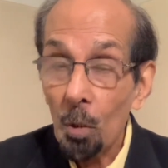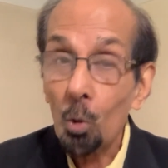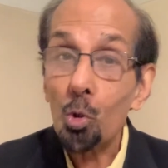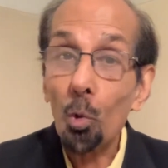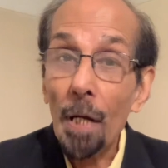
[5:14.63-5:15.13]

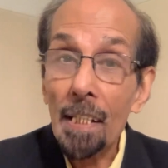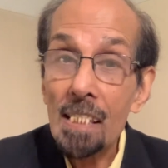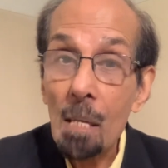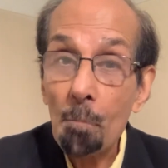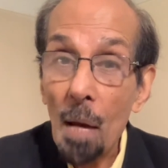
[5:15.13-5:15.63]
So it
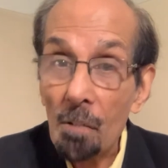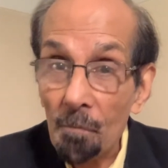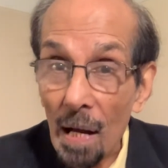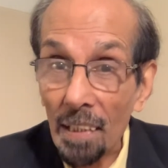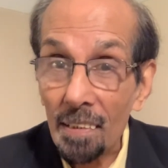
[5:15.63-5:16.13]
is a
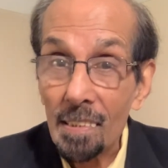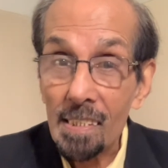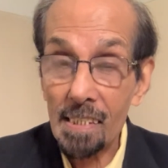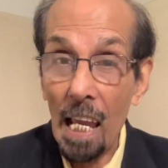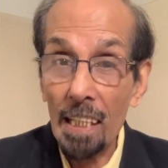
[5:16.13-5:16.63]
perfect
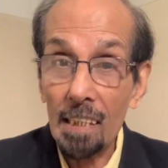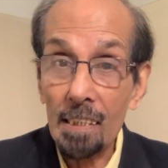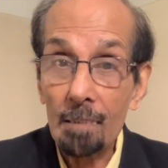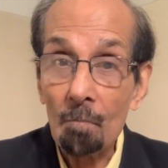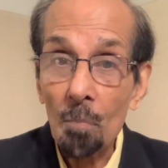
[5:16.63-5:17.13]
science.